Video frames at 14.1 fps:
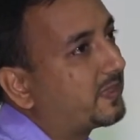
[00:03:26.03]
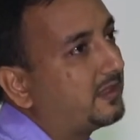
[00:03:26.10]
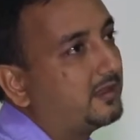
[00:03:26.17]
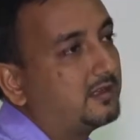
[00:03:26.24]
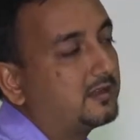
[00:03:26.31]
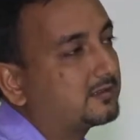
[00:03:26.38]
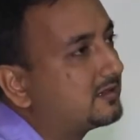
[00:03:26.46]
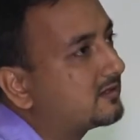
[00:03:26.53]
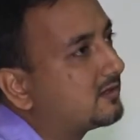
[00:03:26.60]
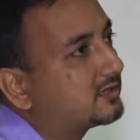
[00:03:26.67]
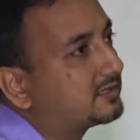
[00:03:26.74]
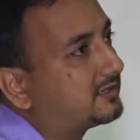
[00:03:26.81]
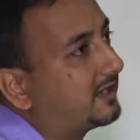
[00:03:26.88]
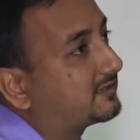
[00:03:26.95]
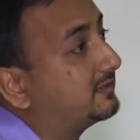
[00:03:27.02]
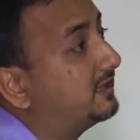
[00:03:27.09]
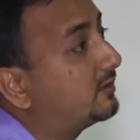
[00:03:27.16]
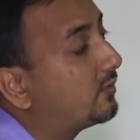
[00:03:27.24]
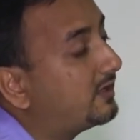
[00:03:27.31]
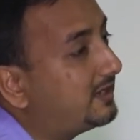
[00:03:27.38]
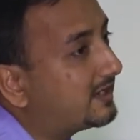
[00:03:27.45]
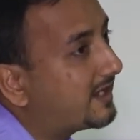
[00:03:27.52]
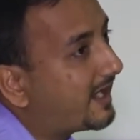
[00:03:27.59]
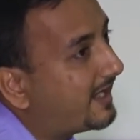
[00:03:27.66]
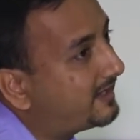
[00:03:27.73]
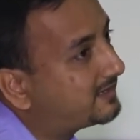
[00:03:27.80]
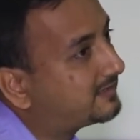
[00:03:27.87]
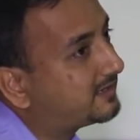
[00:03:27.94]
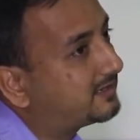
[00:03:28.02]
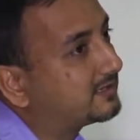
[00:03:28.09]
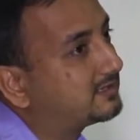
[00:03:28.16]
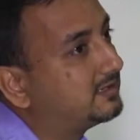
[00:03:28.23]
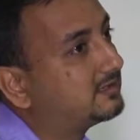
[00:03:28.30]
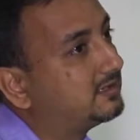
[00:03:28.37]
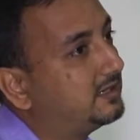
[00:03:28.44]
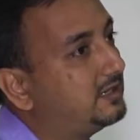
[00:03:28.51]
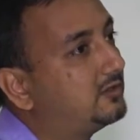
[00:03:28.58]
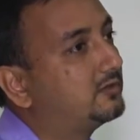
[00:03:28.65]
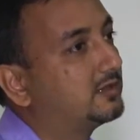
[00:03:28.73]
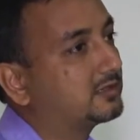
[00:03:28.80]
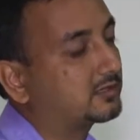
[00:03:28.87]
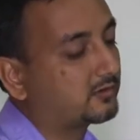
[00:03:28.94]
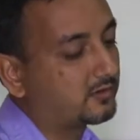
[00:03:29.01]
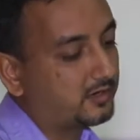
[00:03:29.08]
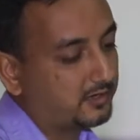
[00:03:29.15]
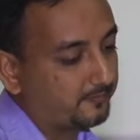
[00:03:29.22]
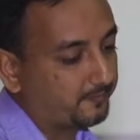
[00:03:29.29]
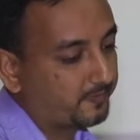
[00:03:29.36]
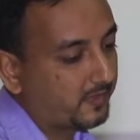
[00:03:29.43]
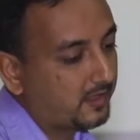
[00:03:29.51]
It doesn't cause traction, it only guides the testis into the scrotum.